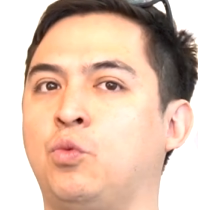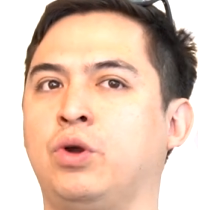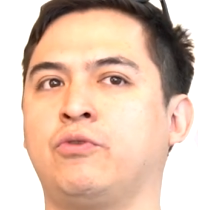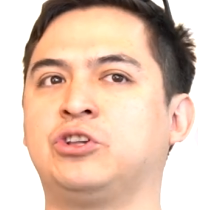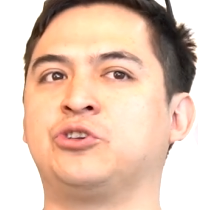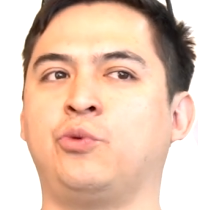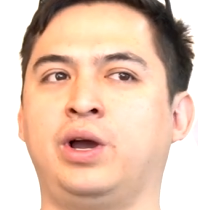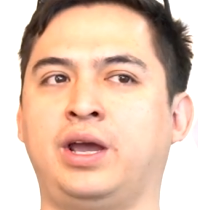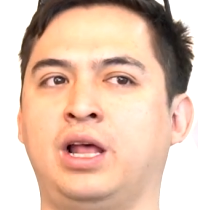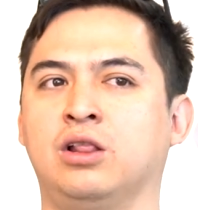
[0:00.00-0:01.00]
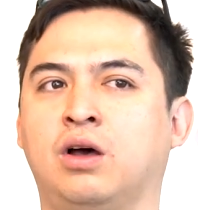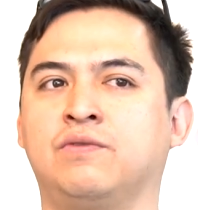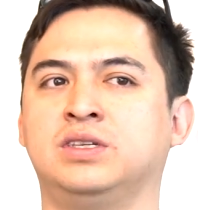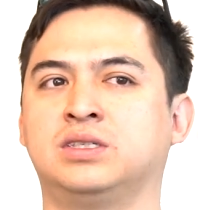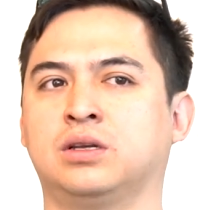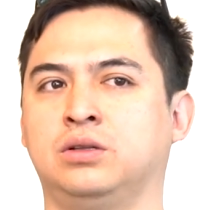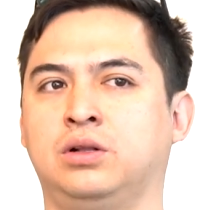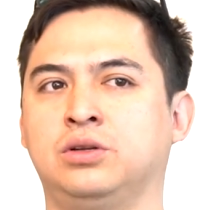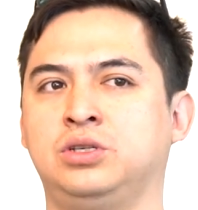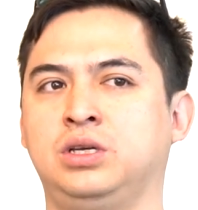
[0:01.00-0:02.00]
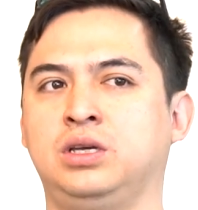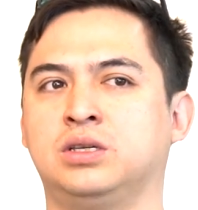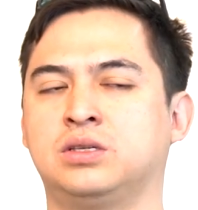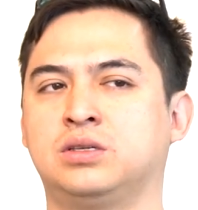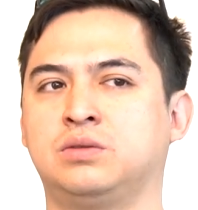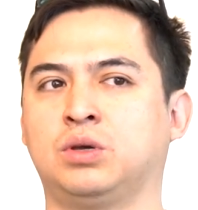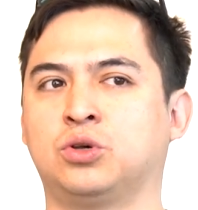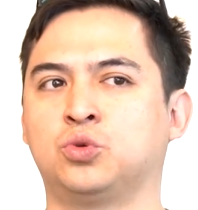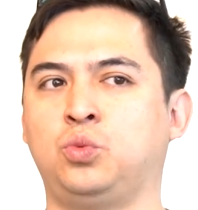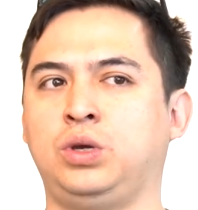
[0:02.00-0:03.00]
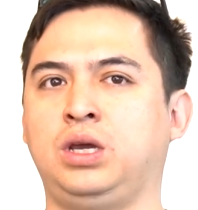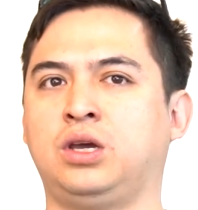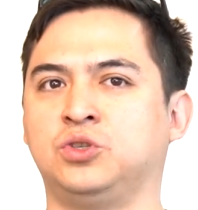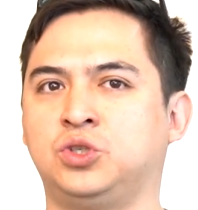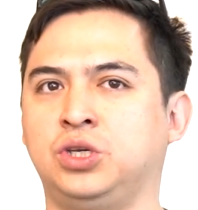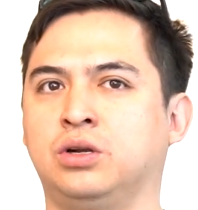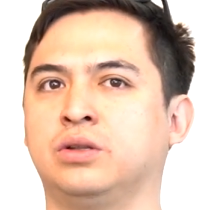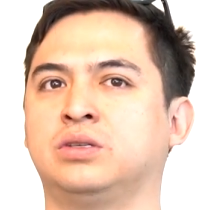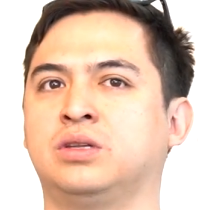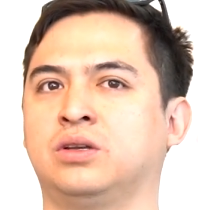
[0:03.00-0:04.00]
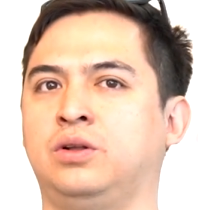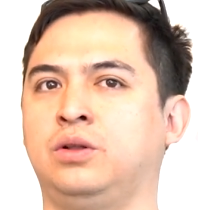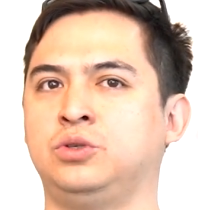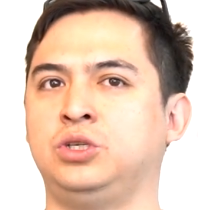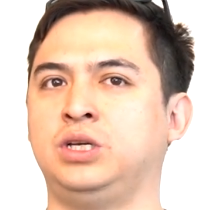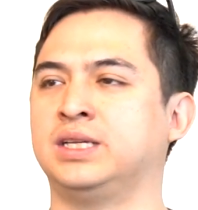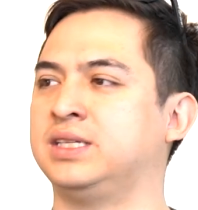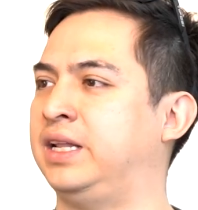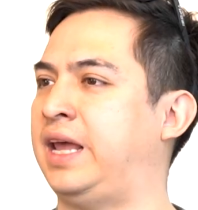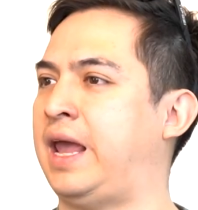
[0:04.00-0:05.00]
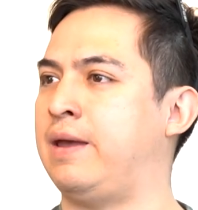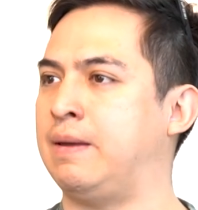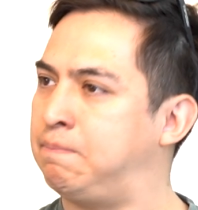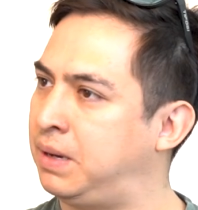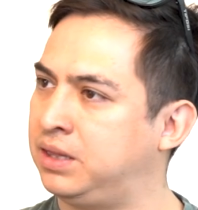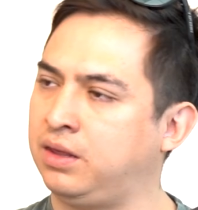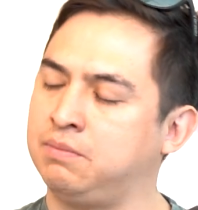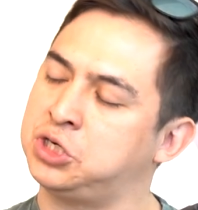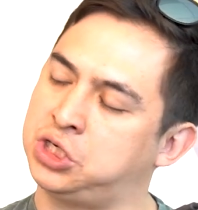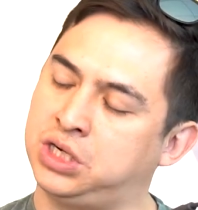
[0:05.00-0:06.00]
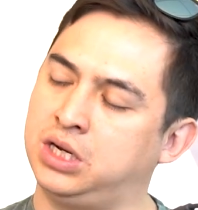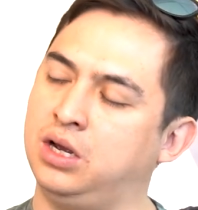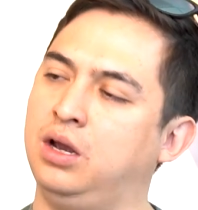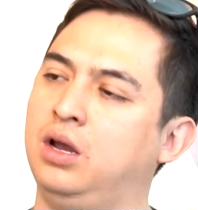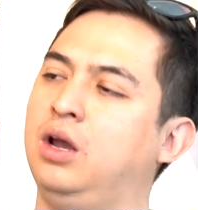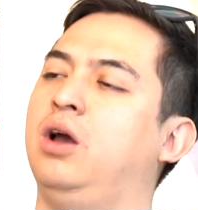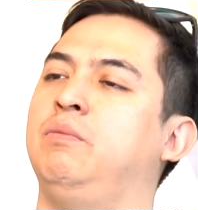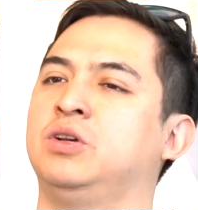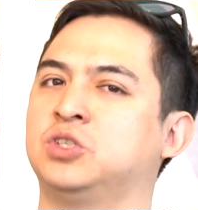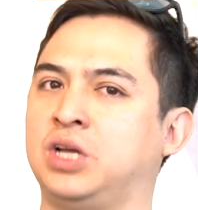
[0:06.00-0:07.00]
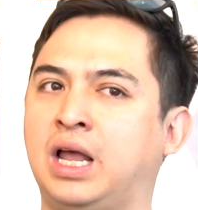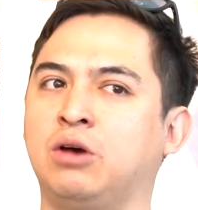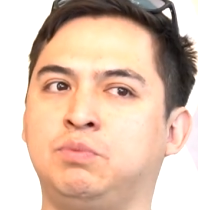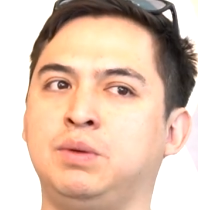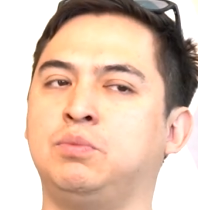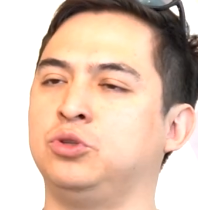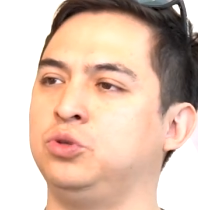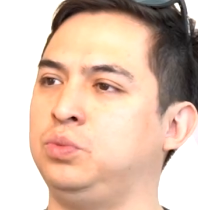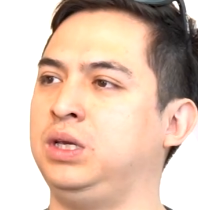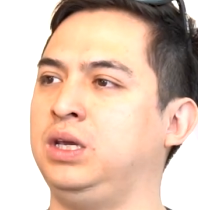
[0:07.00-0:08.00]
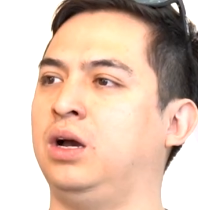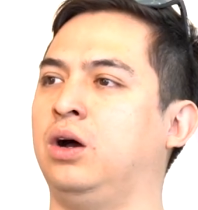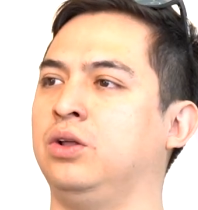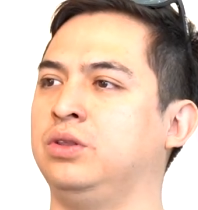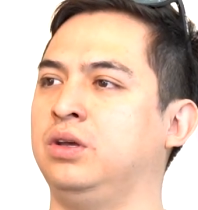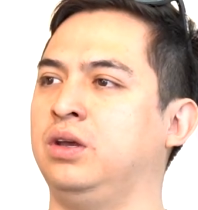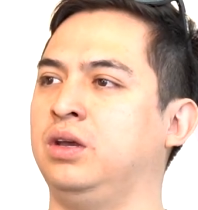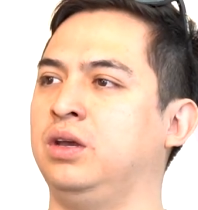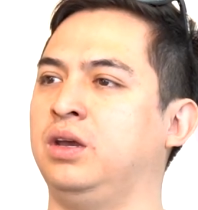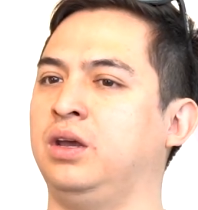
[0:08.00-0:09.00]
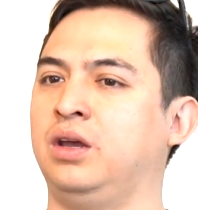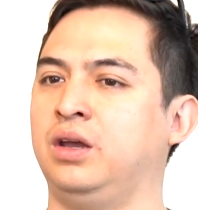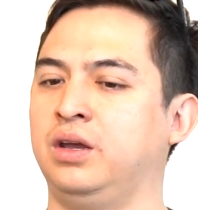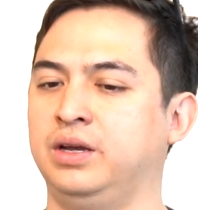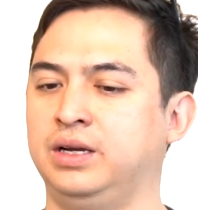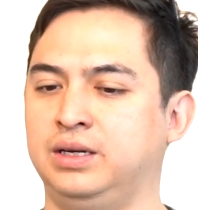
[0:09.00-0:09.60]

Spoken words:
One reason why I love this technology is because we consider this technology as an empathy machine, because allowed people to be on the